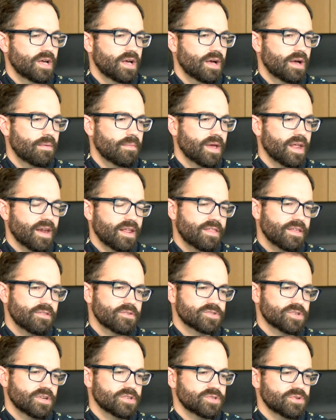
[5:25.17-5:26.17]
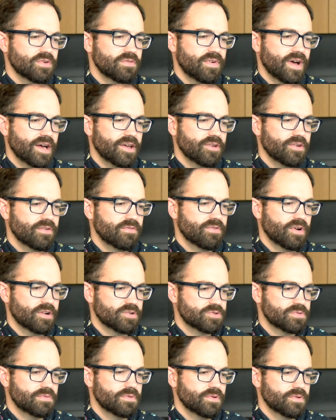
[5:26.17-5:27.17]
And I think there's also a value of
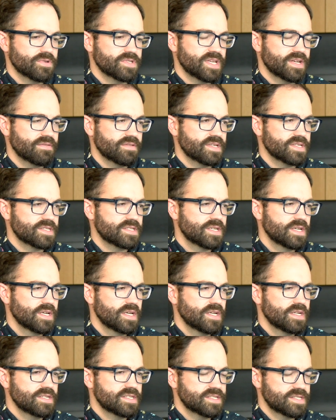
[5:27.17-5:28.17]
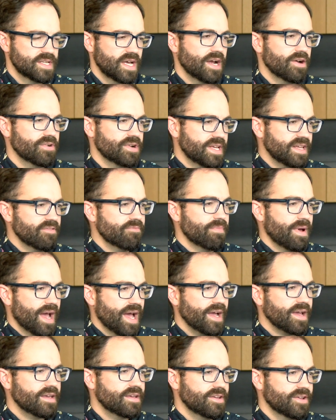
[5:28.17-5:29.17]
entrepreneurs have this desire to give
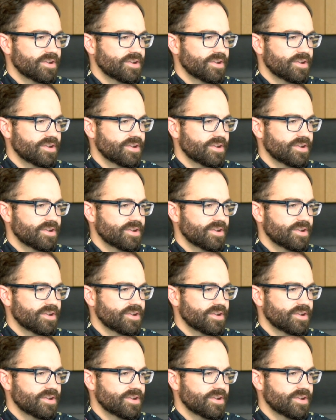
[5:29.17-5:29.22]
back,